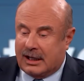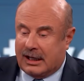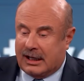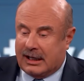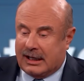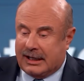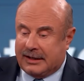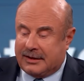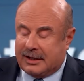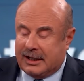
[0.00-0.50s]

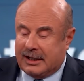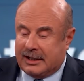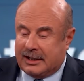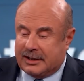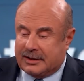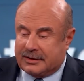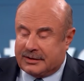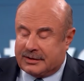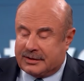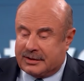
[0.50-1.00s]
I, think
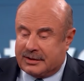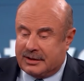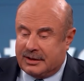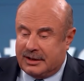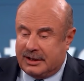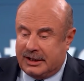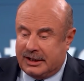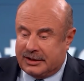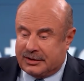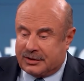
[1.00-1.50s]
is
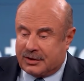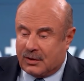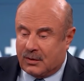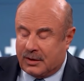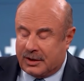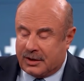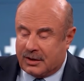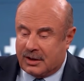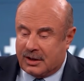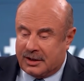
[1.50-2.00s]
is
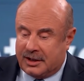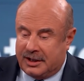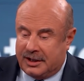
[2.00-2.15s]
going on